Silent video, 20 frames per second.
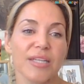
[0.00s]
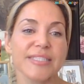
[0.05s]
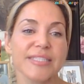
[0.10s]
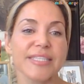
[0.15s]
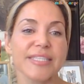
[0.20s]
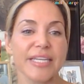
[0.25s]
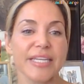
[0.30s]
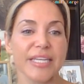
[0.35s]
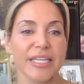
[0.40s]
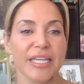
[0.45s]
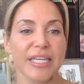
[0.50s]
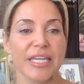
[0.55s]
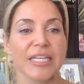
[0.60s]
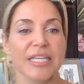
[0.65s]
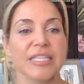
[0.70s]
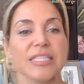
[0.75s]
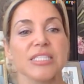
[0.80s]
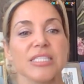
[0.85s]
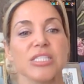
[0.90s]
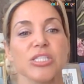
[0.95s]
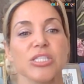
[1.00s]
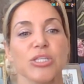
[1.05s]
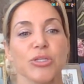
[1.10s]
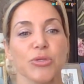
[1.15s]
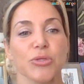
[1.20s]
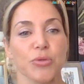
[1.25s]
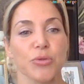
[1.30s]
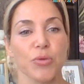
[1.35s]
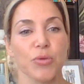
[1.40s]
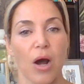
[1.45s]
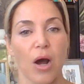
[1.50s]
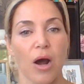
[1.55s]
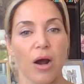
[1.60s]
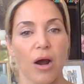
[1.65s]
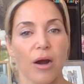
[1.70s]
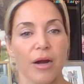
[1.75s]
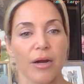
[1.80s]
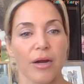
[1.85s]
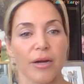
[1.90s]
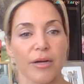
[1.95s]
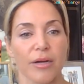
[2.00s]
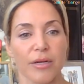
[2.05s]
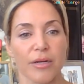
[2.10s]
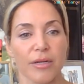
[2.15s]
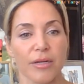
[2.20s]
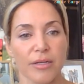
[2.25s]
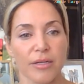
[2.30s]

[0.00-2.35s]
digging into our